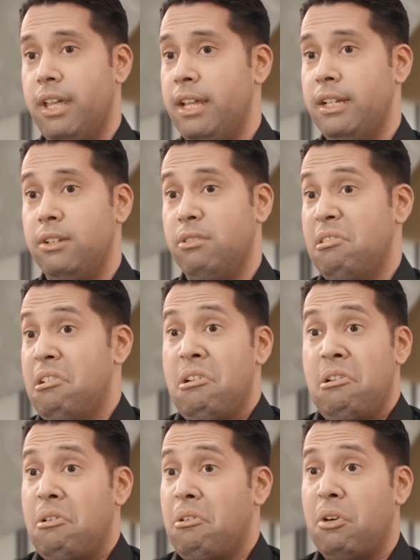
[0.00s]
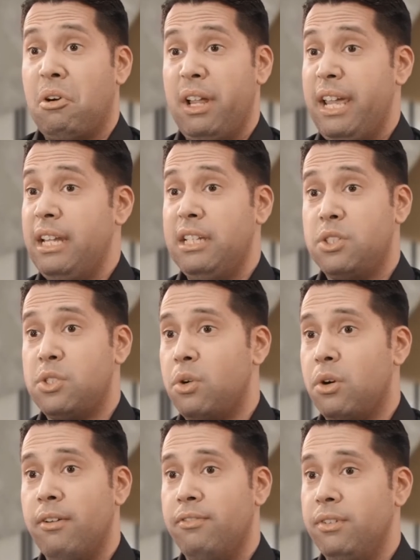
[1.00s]
And or any
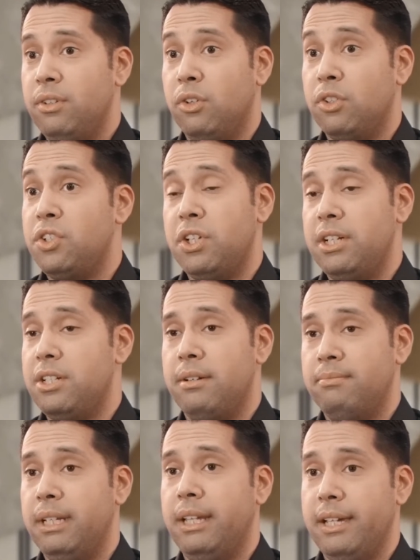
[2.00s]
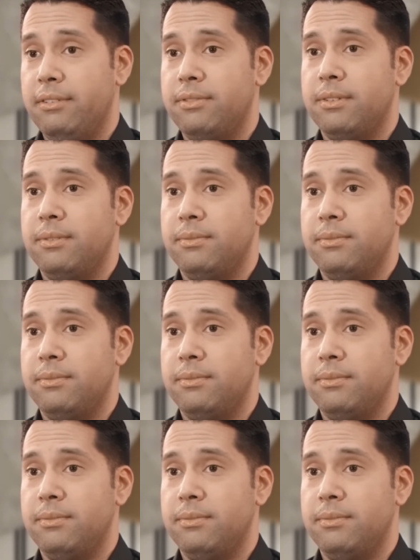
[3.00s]
sort of you know change in my life.